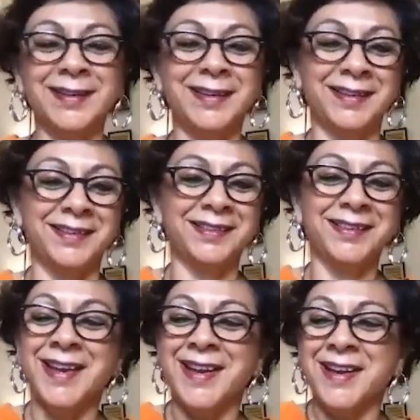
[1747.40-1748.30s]
Yeah.
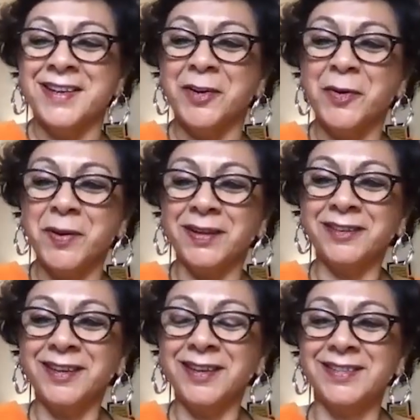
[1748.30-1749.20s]
No, I
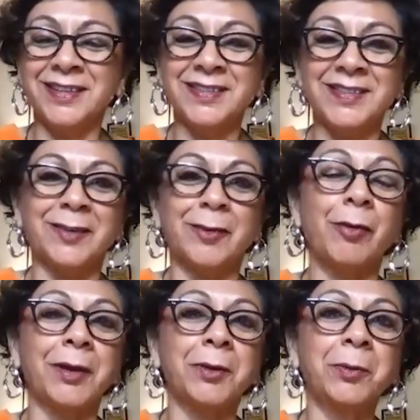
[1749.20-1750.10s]
think it's
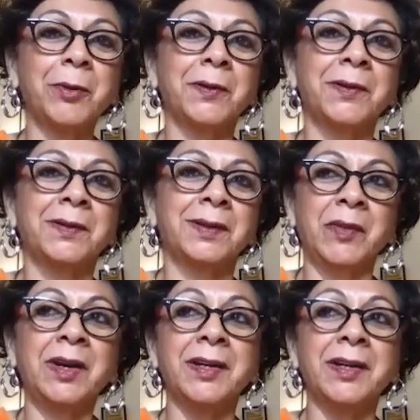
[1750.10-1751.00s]
incredible
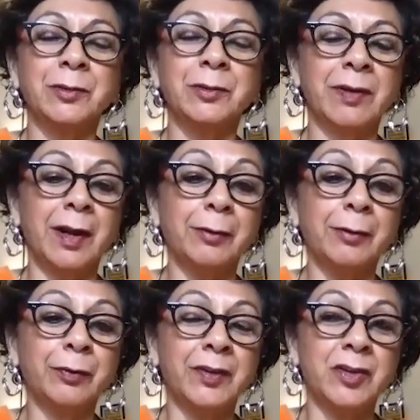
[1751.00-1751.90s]
the kind of
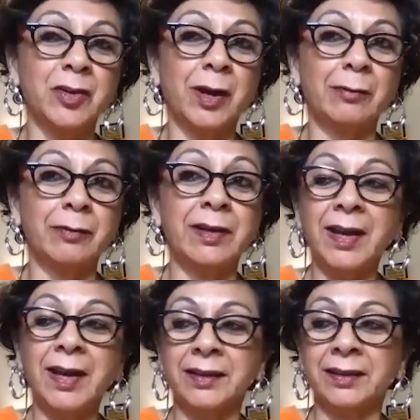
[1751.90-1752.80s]
life that you have
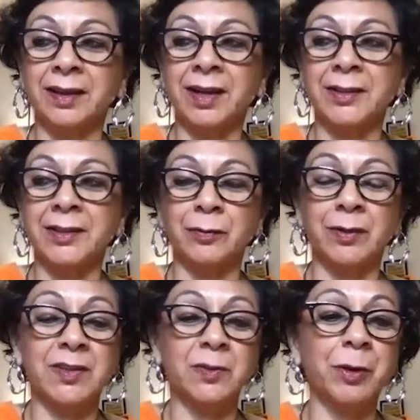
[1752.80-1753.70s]
led, the kind of
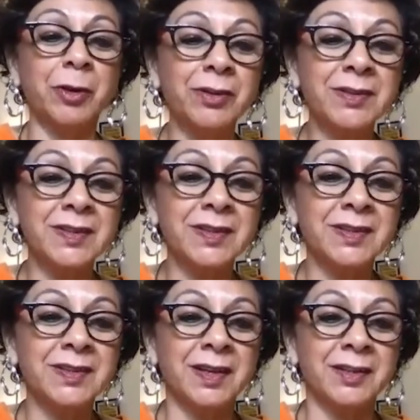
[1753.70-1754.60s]

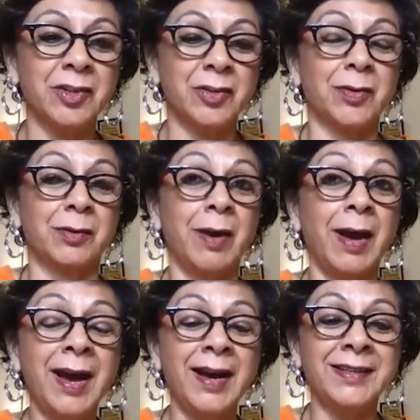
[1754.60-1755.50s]
experiences that you have
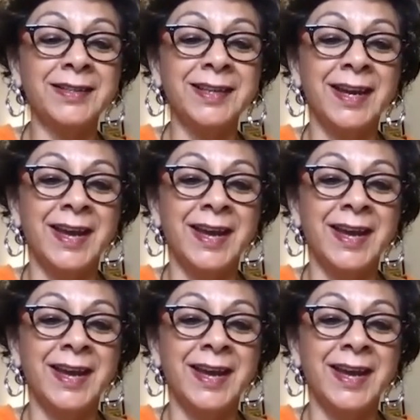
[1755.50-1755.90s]
had.